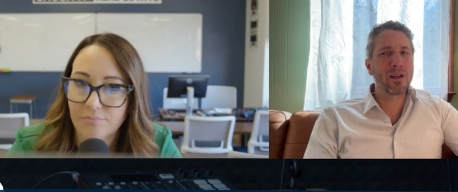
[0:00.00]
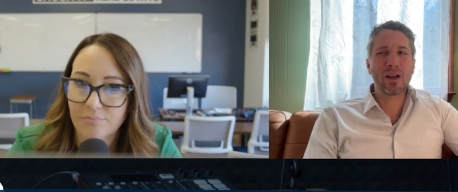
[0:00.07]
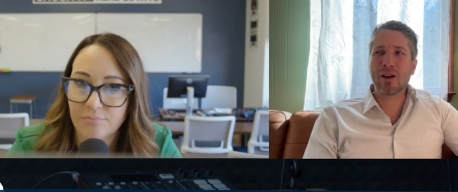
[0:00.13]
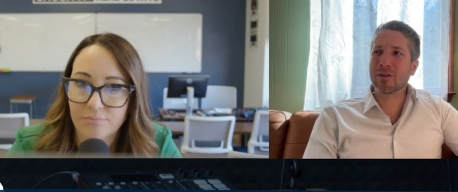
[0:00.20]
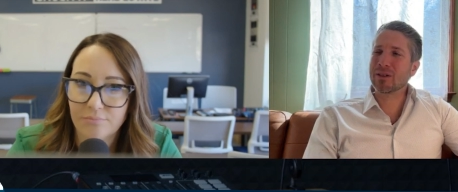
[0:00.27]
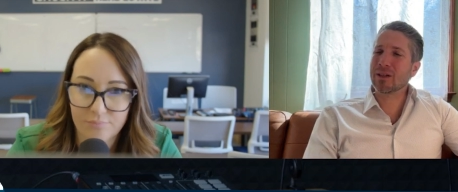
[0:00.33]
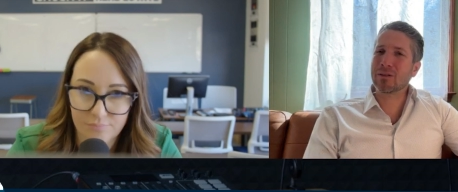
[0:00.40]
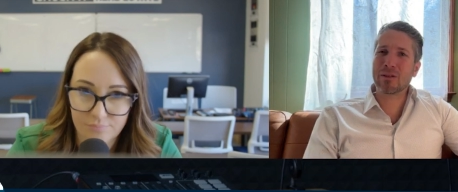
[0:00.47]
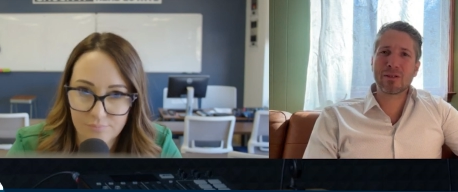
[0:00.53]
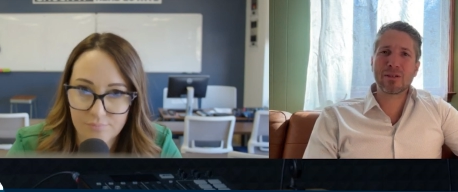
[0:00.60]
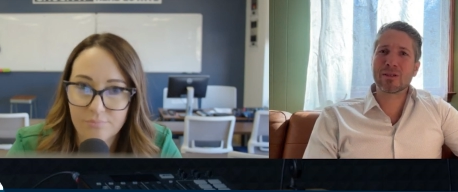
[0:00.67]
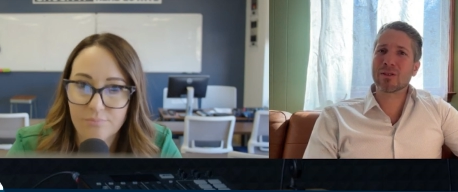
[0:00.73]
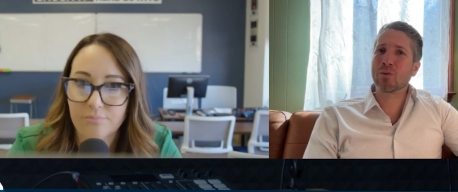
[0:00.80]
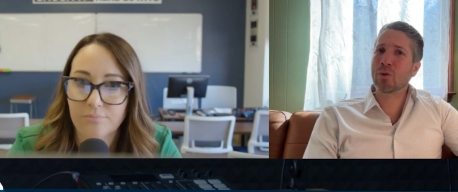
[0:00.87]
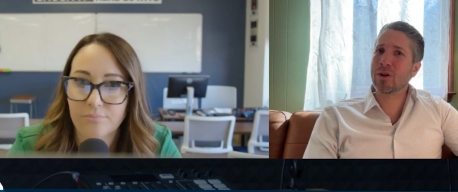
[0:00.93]
Speaker 1: I was like, this
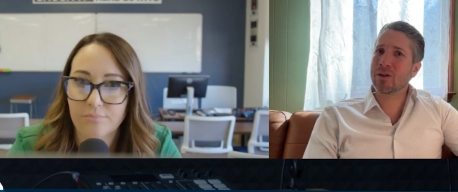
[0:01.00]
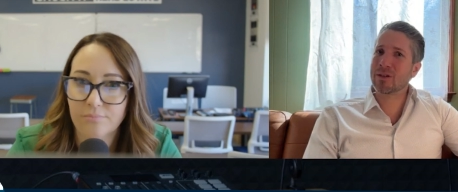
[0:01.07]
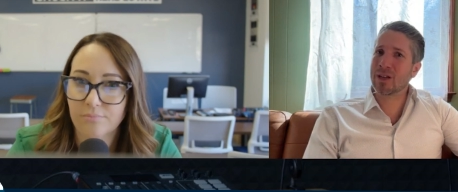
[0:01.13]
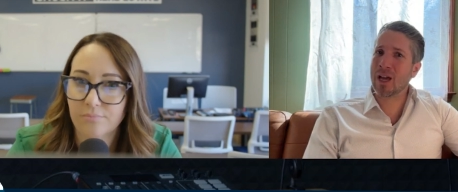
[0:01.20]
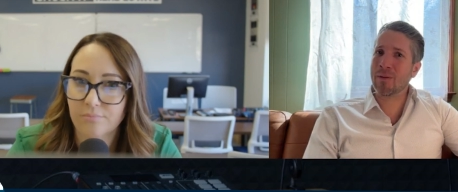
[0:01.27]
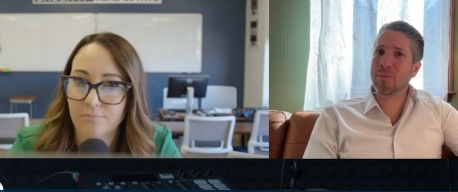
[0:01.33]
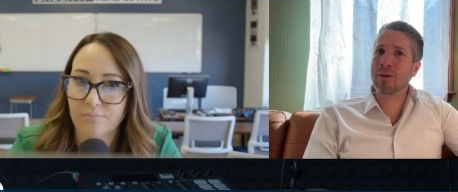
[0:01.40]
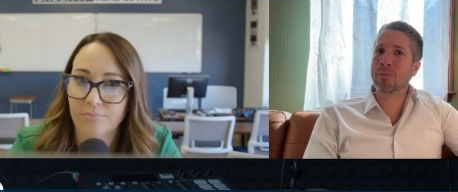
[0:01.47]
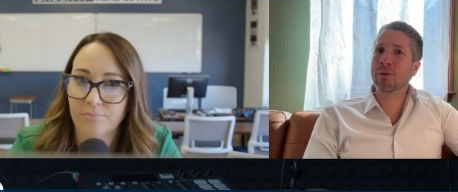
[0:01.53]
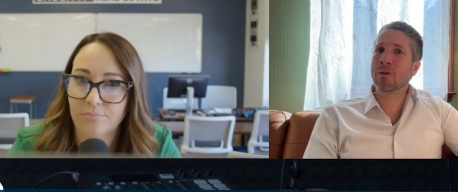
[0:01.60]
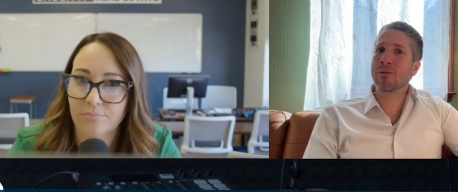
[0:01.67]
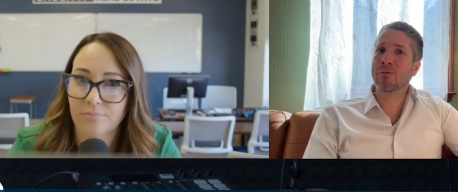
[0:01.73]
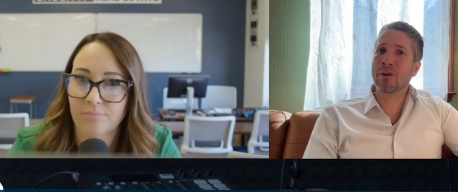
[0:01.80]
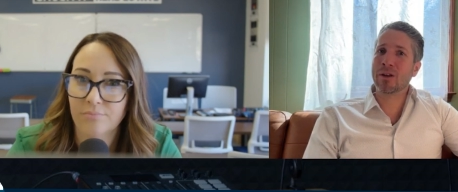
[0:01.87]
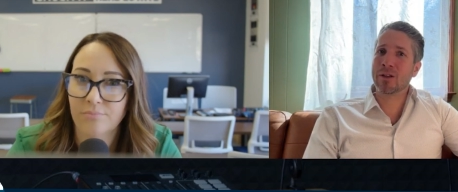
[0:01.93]
is a weird time. People are
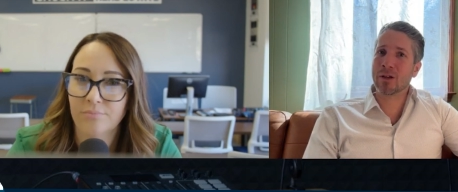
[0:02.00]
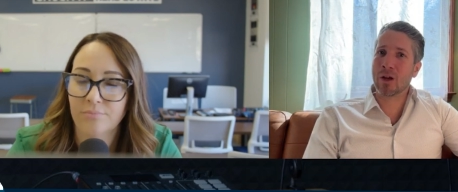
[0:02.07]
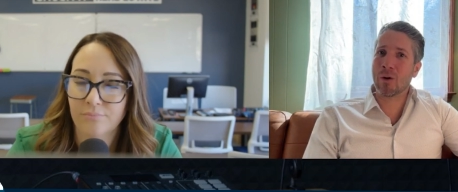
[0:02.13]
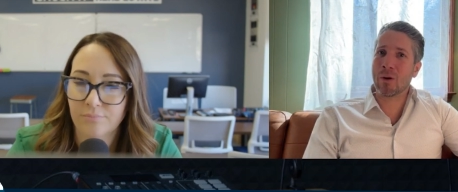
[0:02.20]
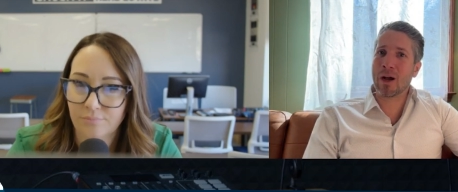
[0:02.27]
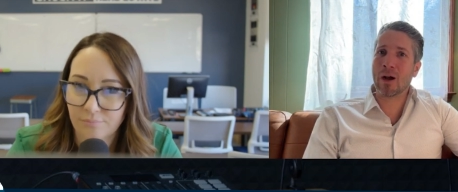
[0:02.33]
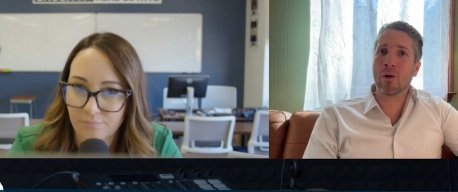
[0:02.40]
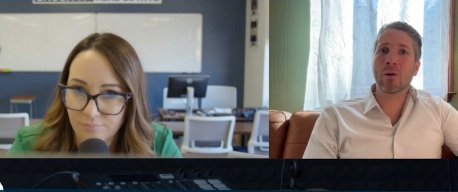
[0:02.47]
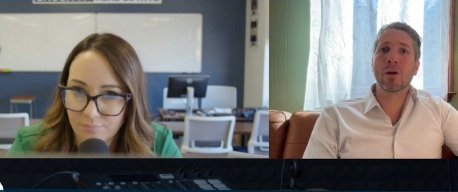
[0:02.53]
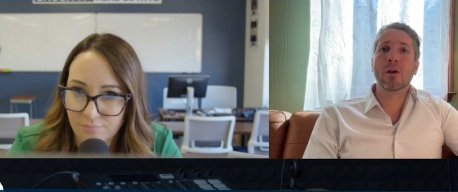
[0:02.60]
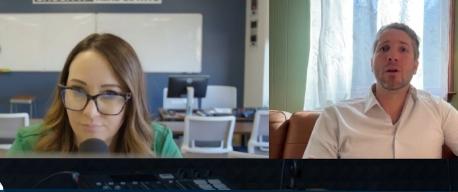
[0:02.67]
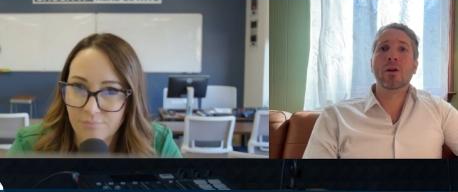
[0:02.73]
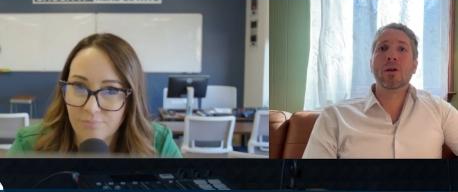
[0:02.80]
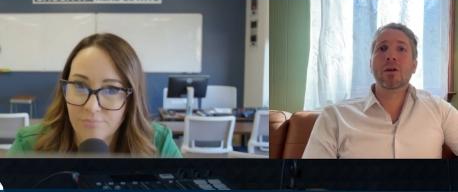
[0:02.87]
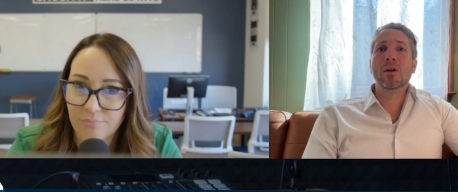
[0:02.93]
afraid to go out.
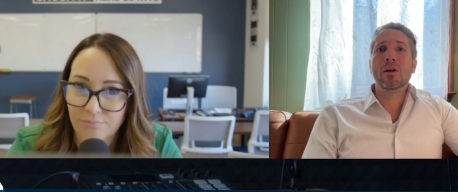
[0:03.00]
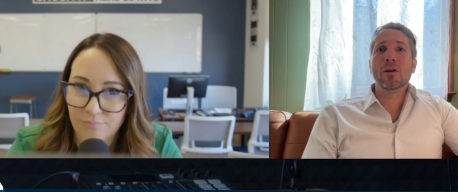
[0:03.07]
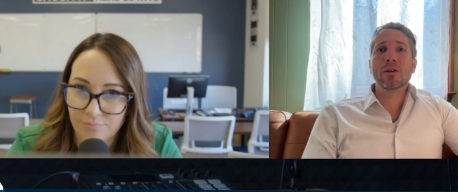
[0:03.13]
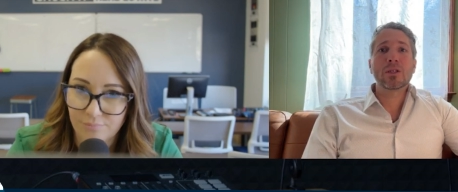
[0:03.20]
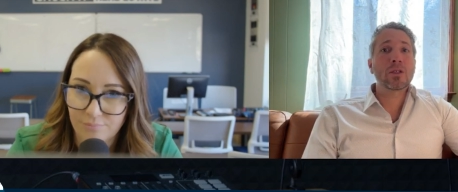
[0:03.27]
Mm-hmm.